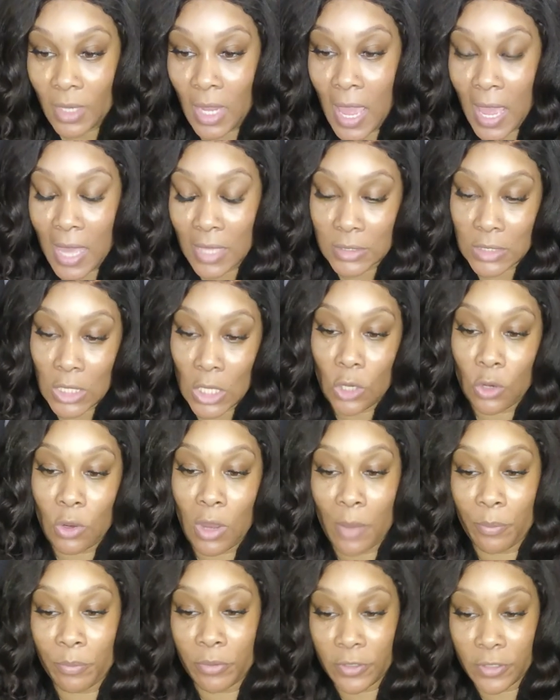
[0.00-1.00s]
household,
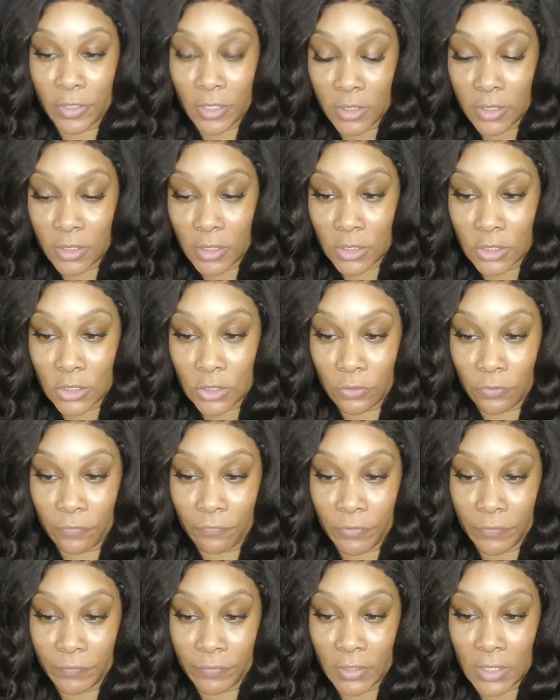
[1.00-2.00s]
I put additional
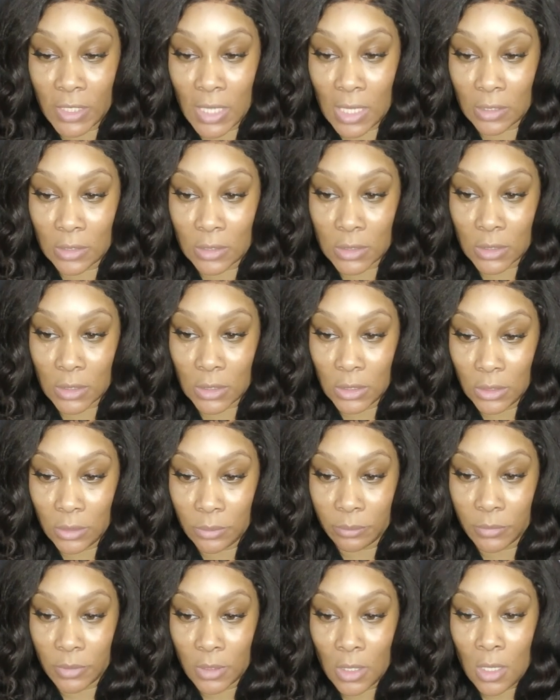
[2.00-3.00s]
$50
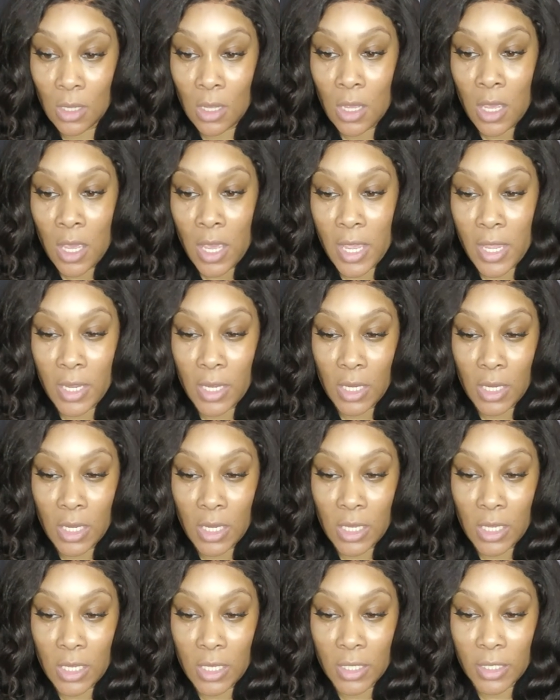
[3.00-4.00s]
up
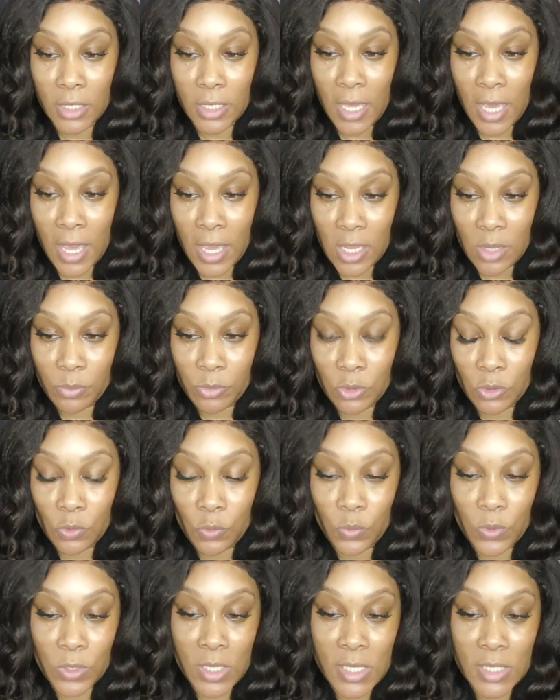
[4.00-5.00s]
and cable
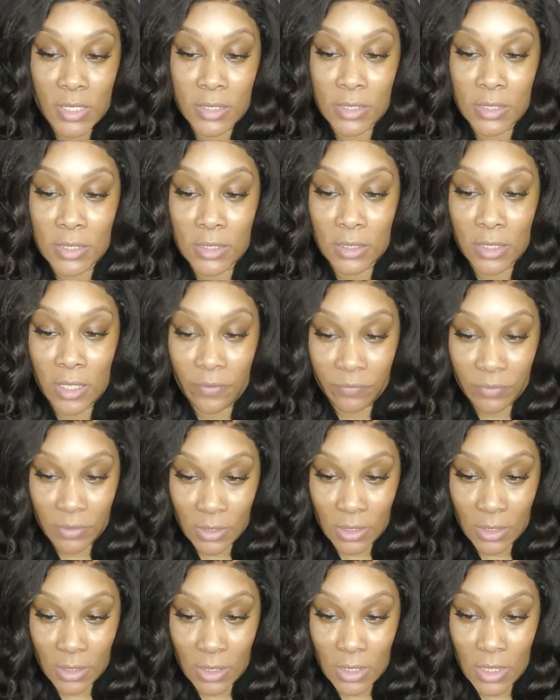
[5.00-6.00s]
was
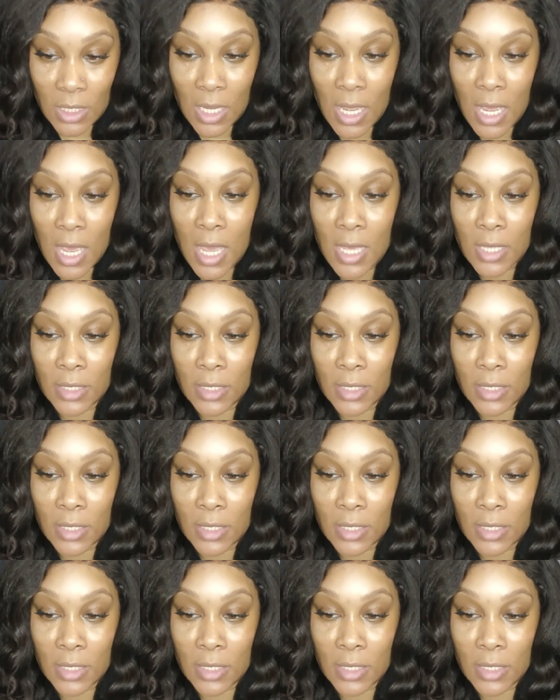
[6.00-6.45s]
$70.